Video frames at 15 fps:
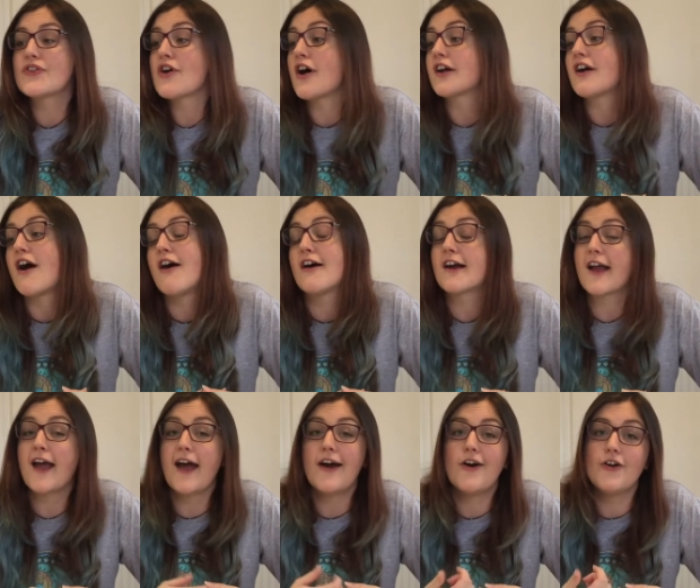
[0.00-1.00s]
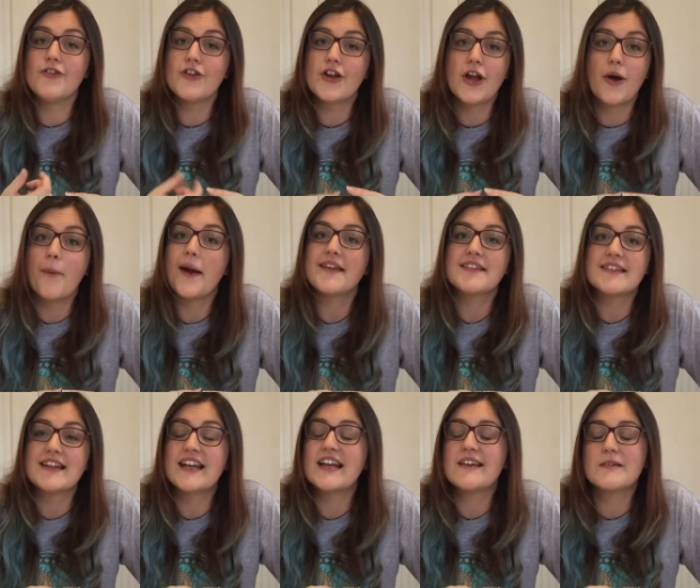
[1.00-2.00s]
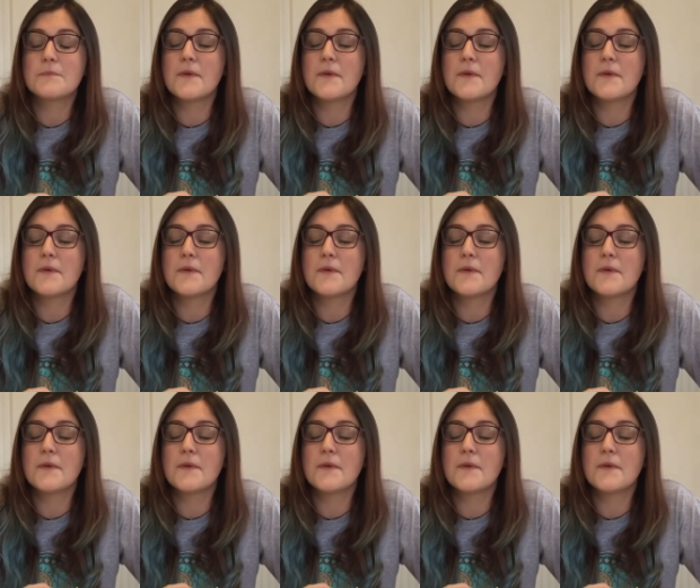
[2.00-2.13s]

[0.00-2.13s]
that I can't get on the OSDs,